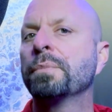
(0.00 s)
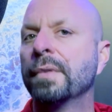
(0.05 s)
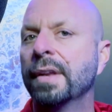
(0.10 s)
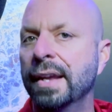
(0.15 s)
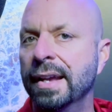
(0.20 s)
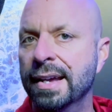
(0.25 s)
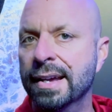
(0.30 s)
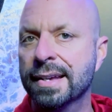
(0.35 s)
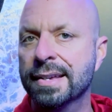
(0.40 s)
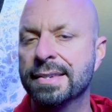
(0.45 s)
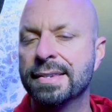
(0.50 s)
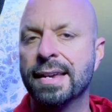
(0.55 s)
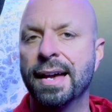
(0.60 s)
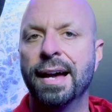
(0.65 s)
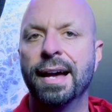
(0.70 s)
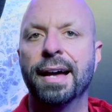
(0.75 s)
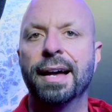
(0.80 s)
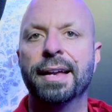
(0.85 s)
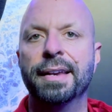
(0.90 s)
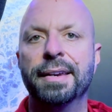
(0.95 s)
is
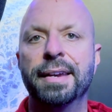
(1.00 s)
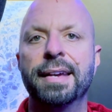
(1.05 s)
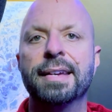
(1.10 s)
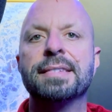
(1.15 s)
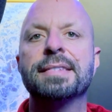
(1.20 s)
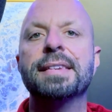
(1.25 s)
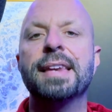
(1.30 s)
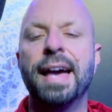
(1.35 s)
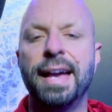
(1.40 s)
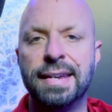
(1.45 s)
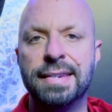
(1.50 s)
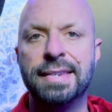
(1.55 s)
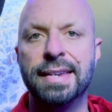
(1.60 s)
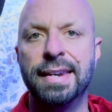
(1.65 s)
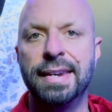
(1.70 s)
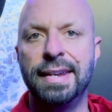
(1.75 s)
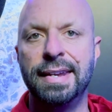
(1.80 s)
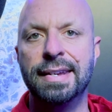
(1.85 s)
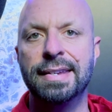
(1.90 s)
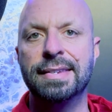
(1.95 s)
nice
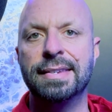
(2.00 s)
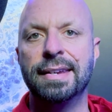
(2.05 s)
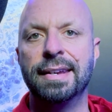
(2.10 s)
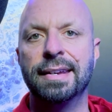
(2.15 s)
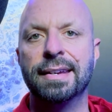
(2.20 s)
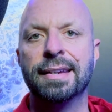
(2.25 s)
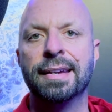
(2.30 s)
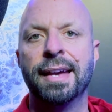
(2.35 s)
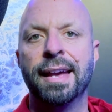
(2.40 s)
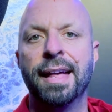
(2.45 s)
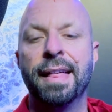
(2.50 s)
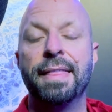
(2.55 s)
and easy.